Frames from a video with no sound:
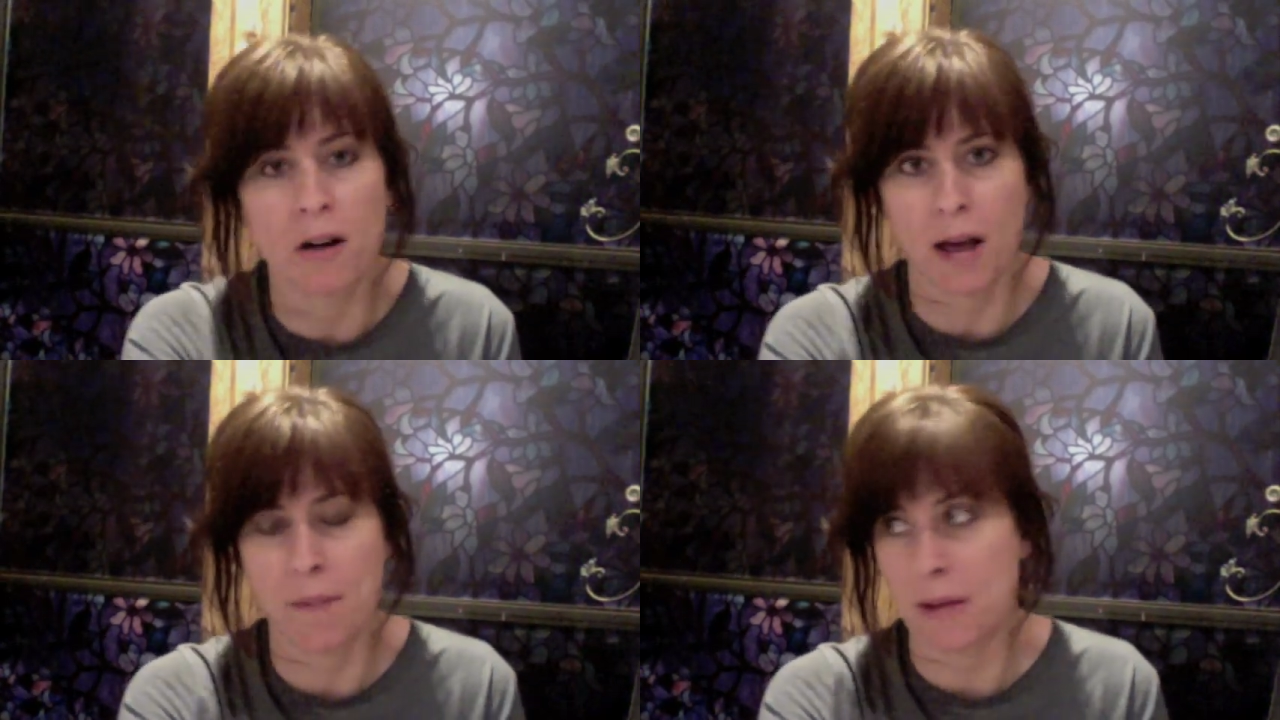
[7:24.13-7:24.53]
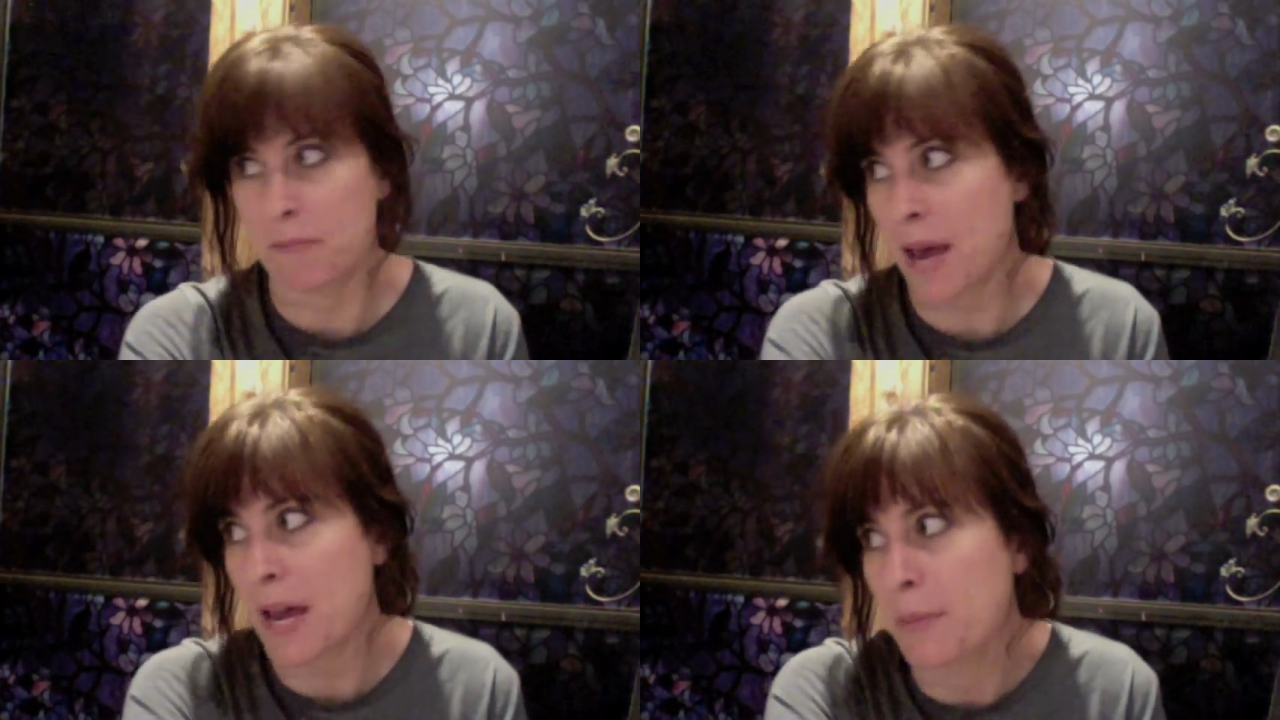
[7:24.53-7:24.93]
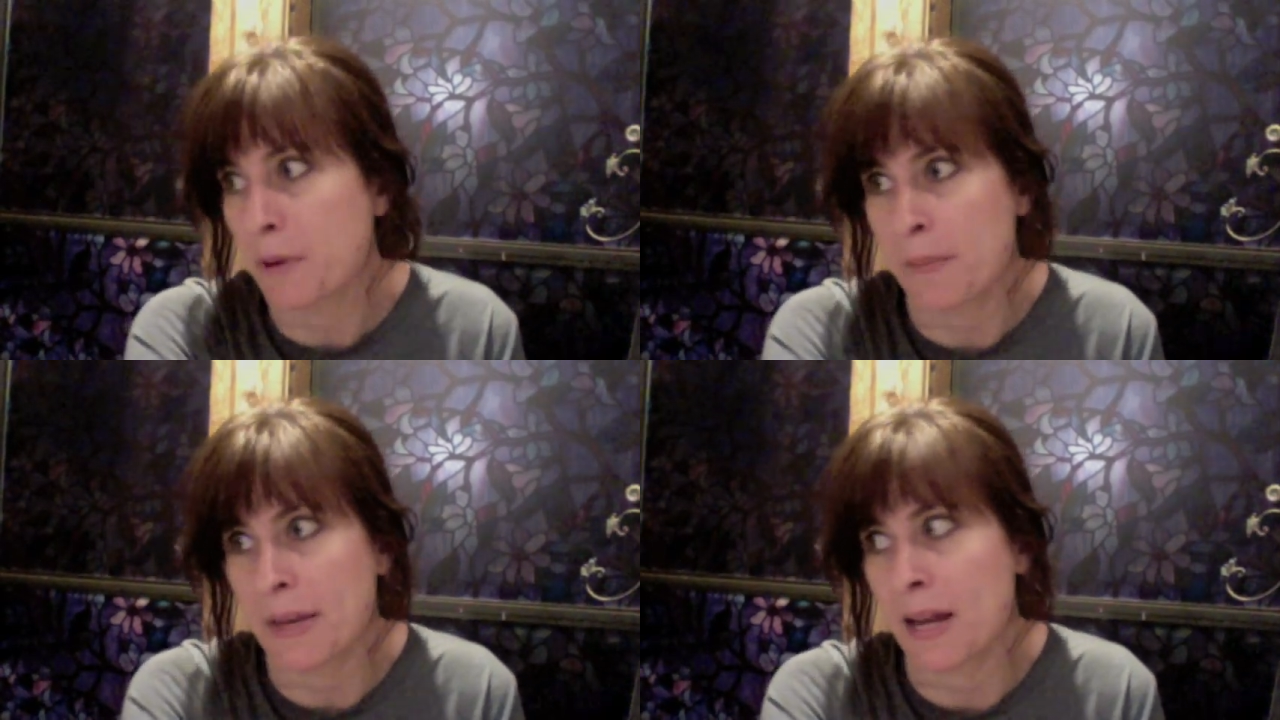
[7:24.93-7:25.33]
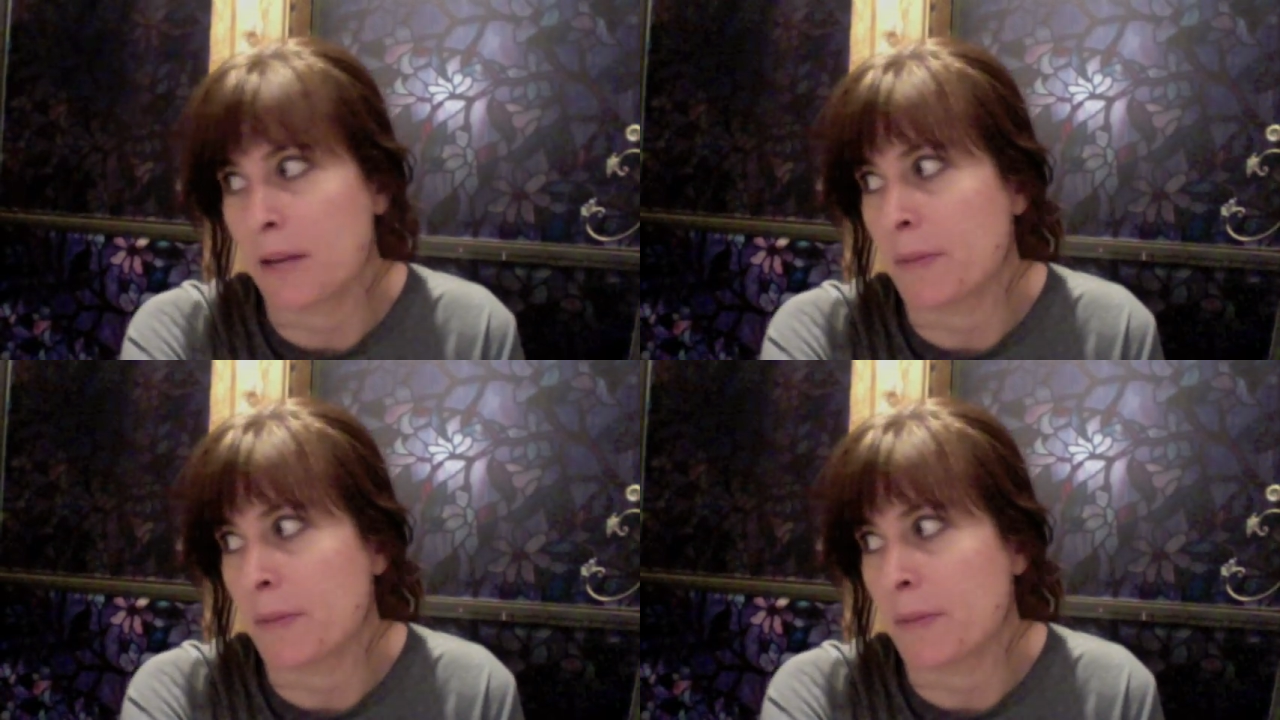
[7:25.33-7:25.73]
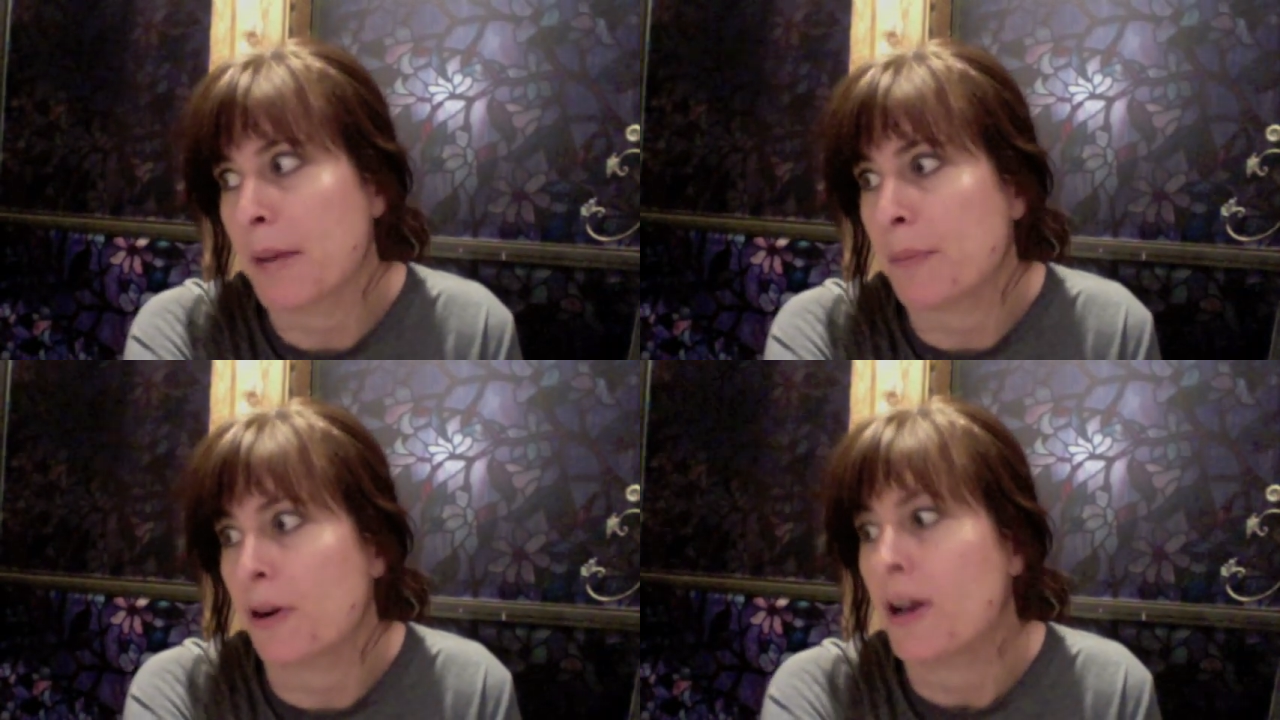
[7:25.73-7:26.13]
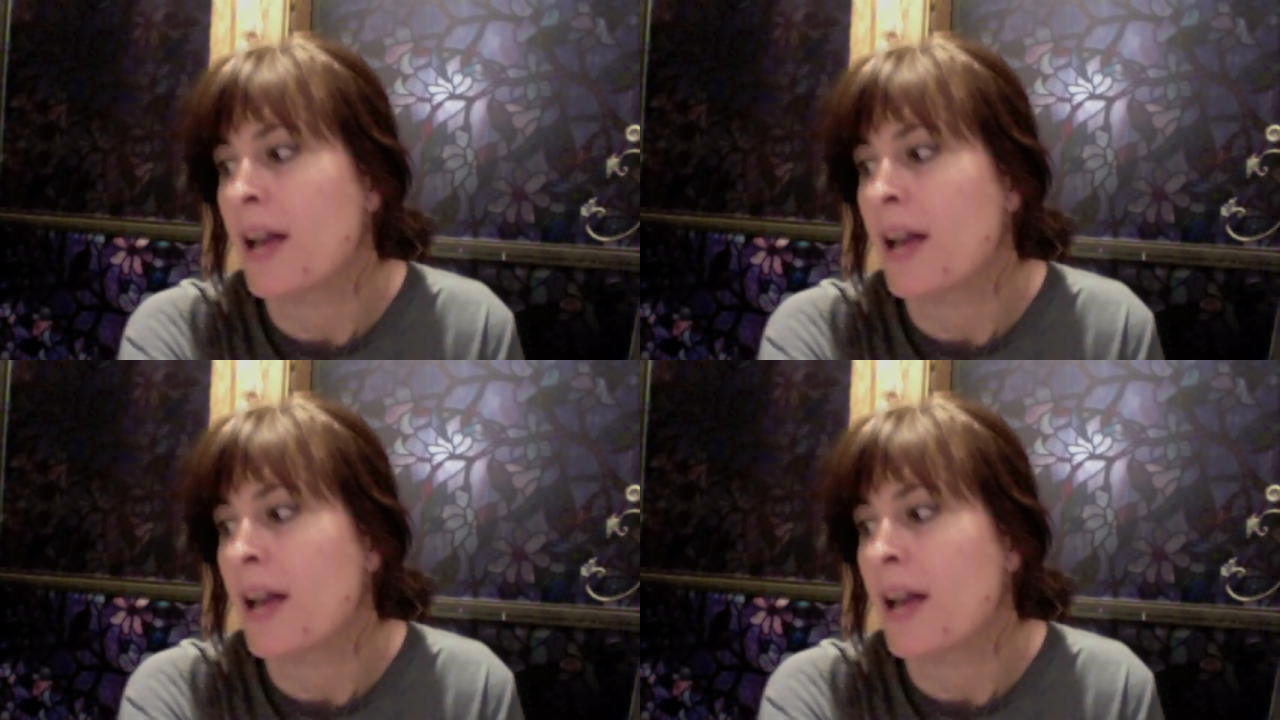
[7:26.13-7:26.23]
I made paper. I made handmade paper,